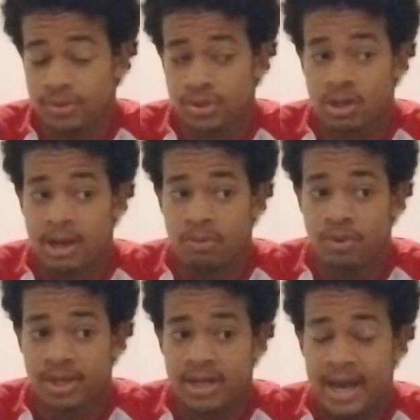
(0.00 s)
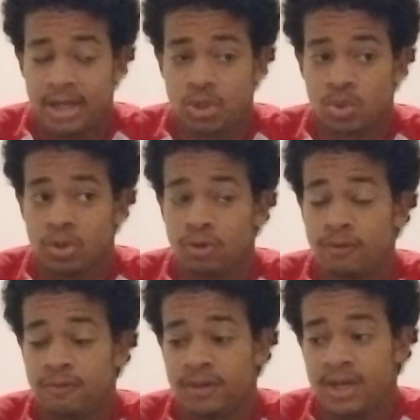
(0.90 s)
so I
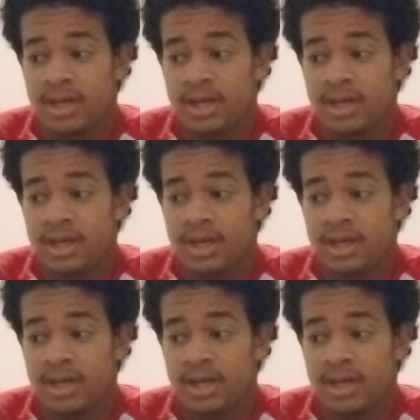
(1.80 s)
drove,